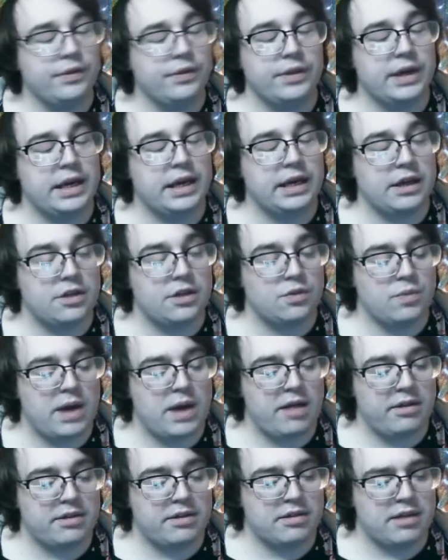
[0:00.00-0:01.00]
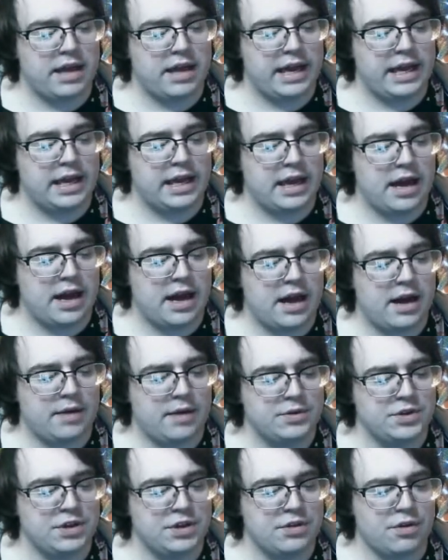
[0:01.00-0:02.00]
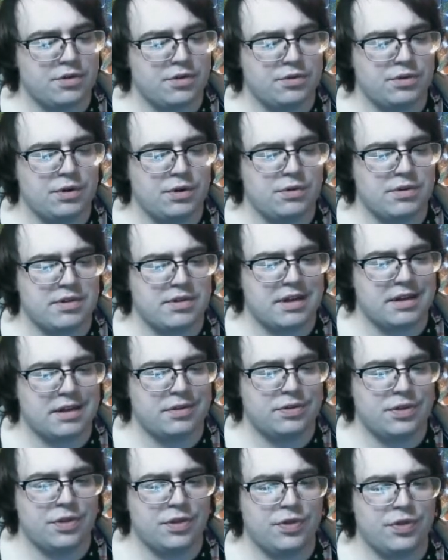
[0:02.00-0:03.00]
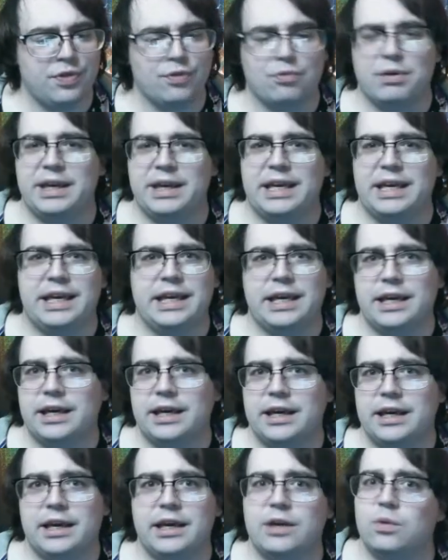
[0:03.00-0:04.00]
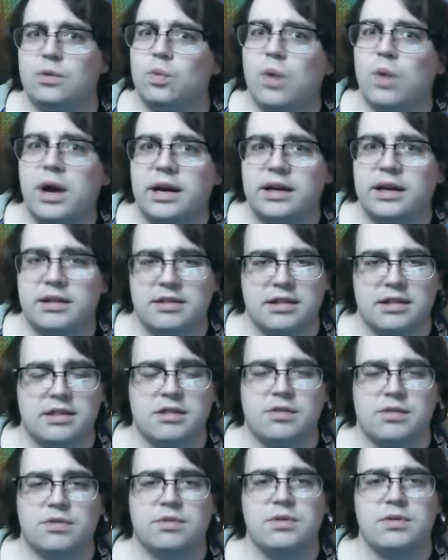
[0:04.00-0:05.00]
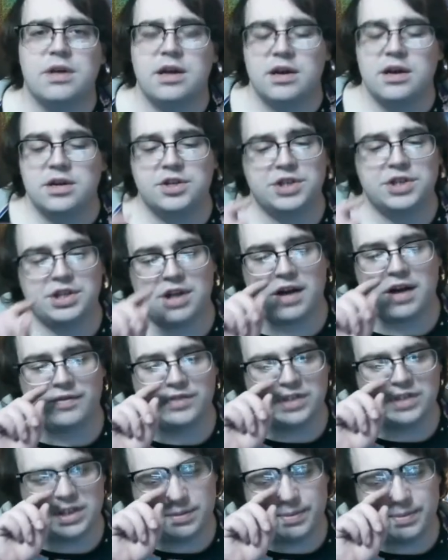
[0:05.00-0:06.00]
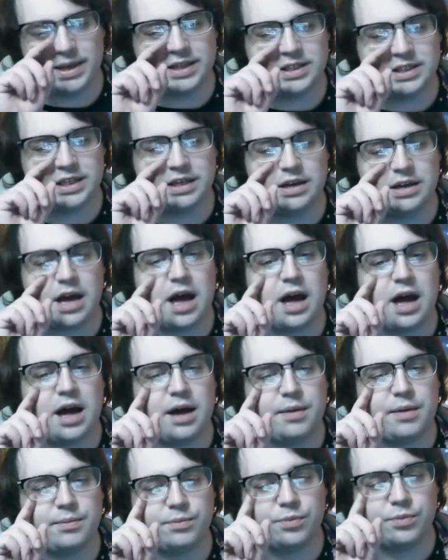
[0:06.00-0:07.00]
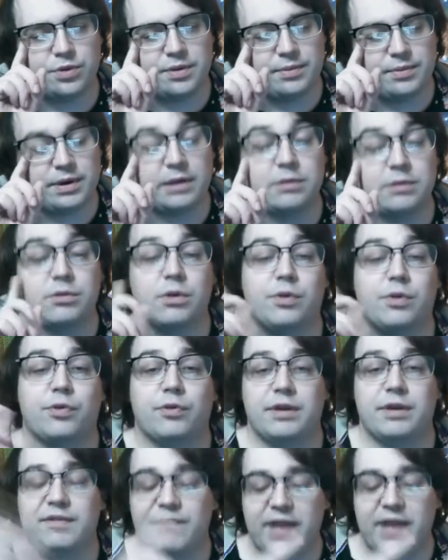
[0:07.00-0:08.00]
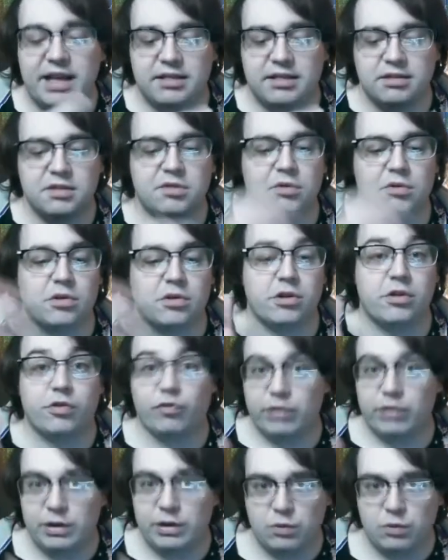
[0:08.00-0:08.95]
as well as like she's also known as like the 3-in-1, because she's often depicted sometimes as 3 faces or as 3